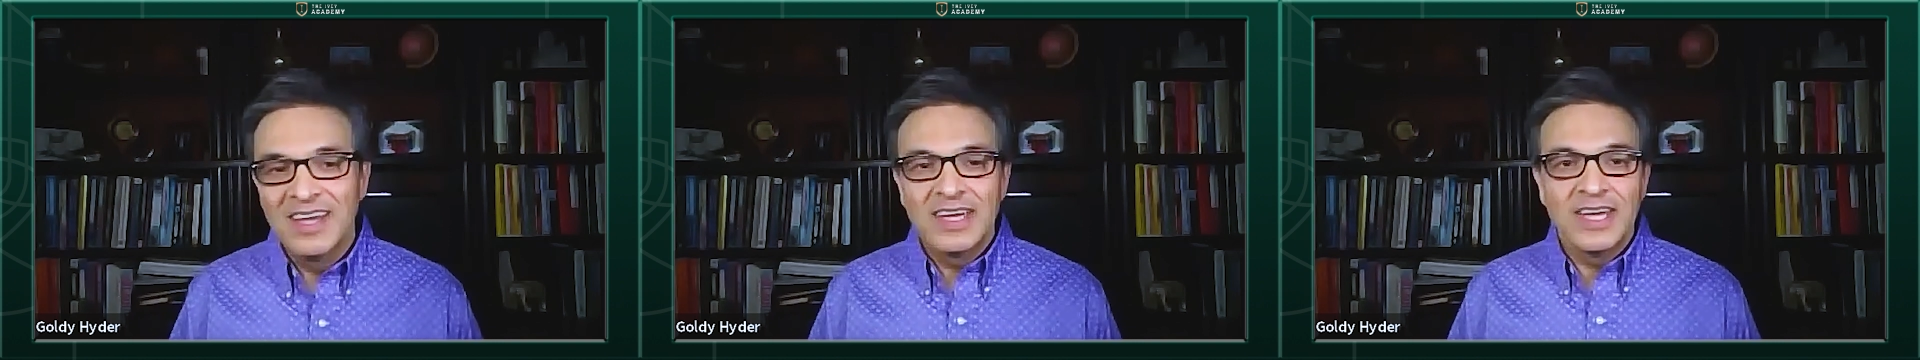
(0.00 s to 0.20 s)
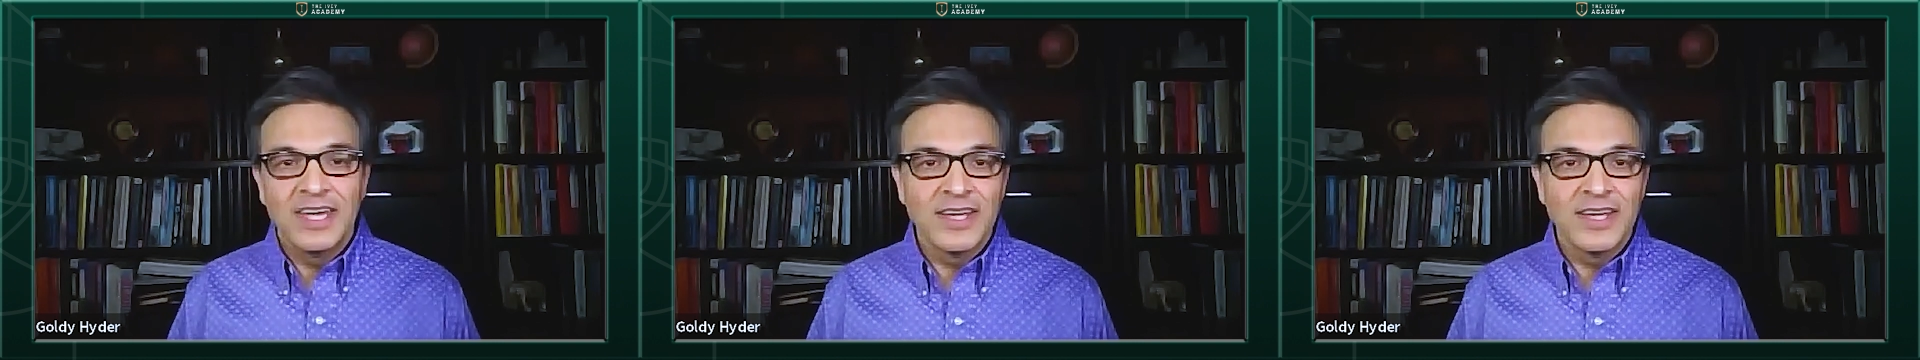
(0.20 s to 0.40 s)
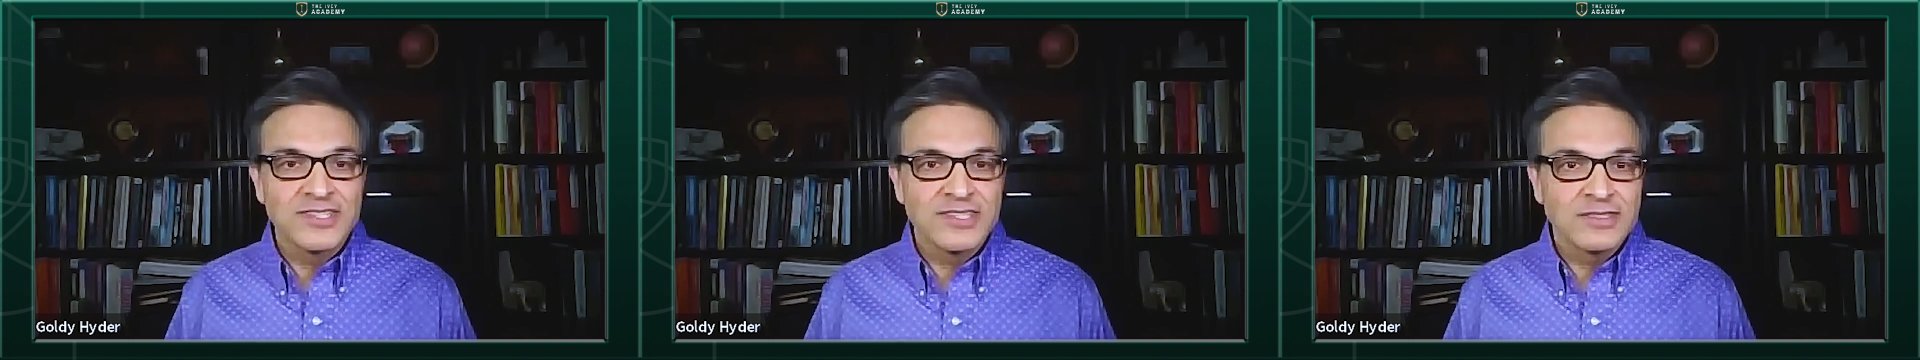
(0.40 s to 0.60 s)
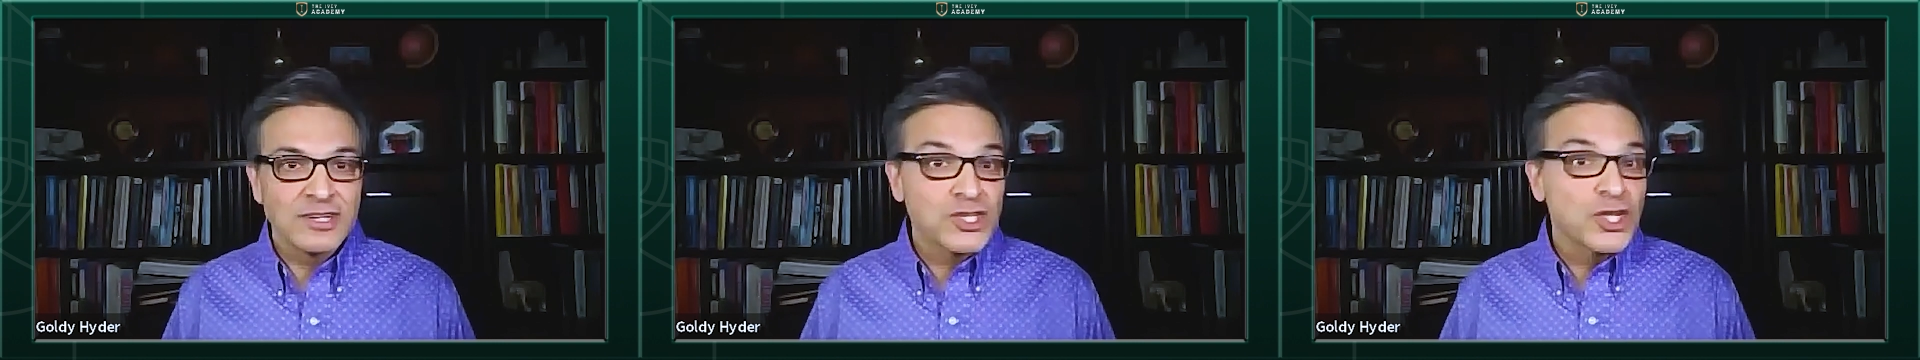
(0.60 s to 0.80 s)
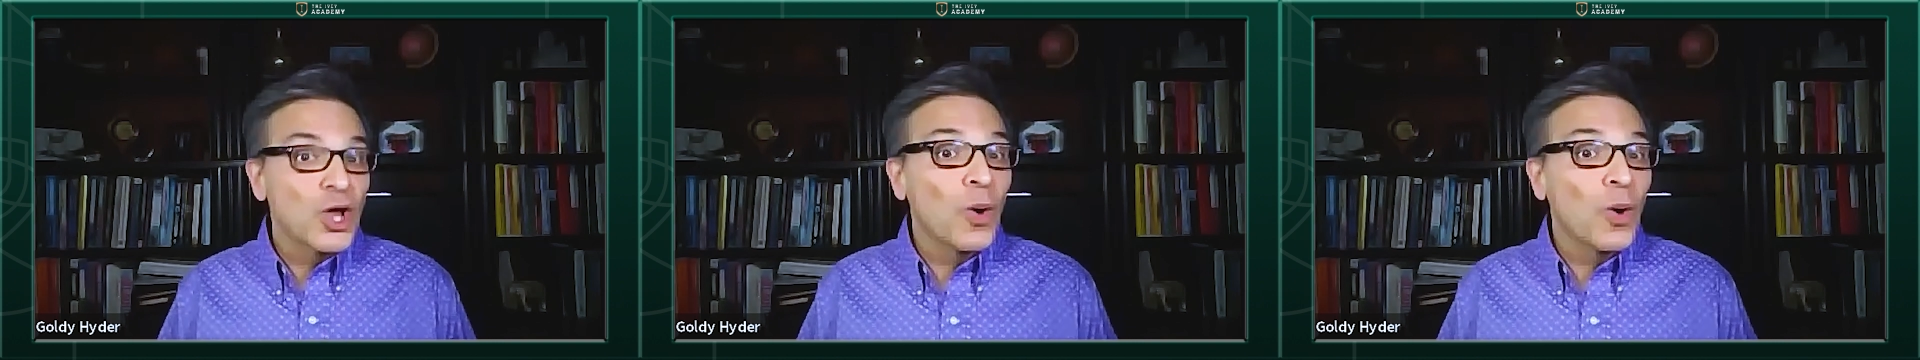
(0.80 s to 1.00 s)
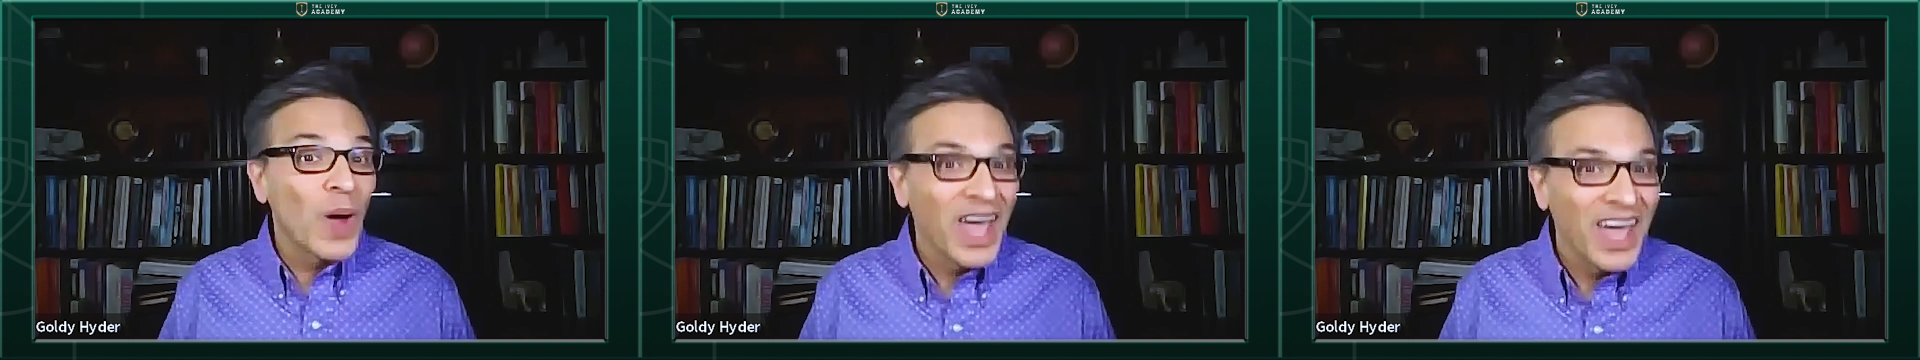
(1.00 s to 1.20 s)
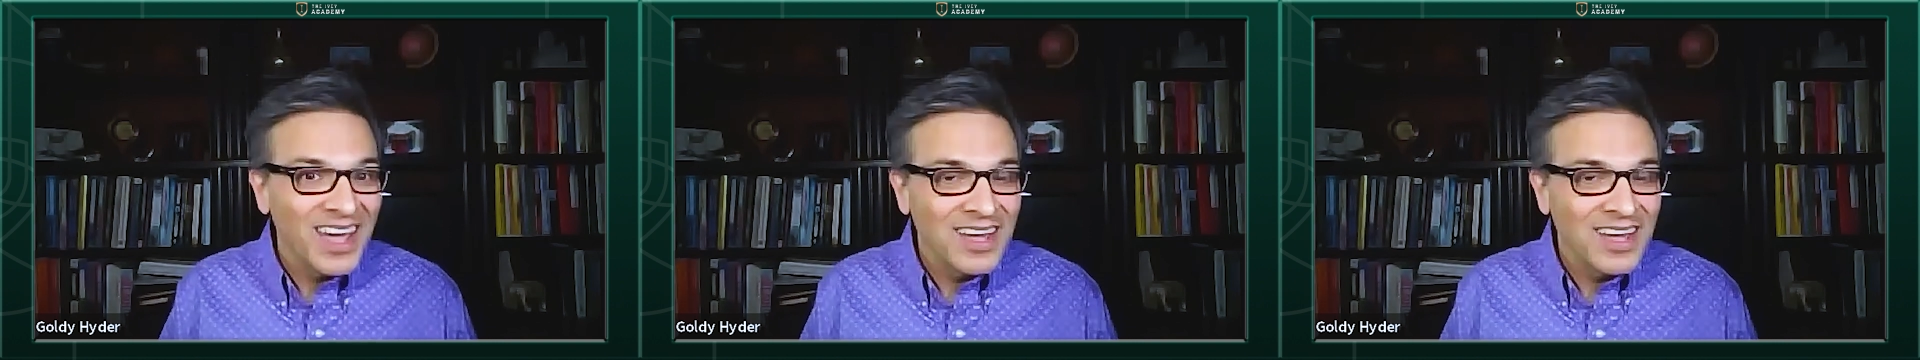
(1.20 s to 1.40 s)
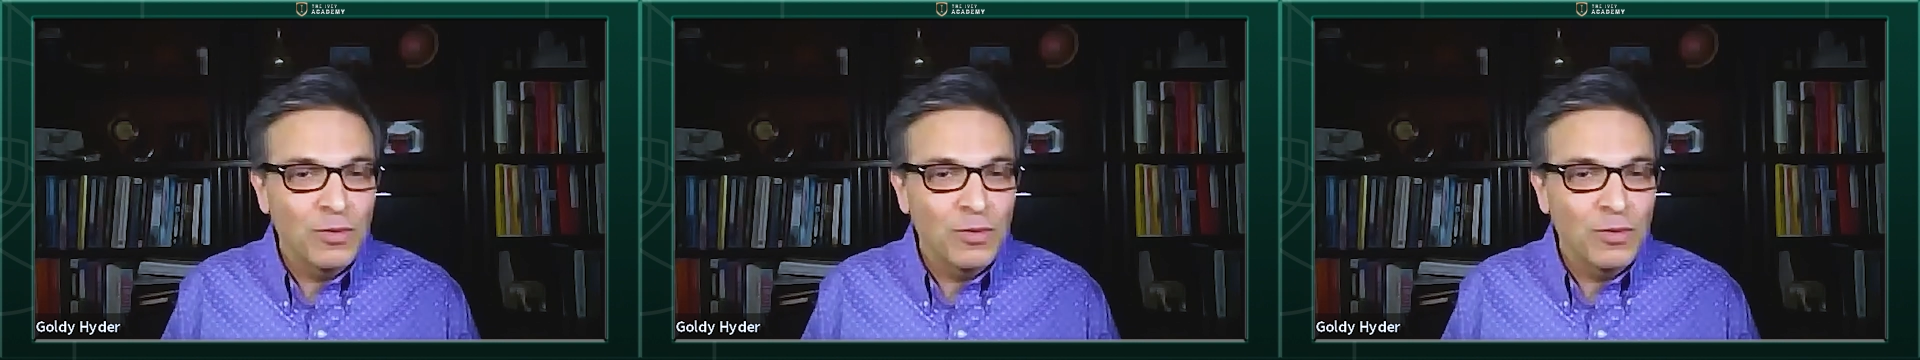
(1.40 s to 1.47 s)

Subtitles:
is there's no way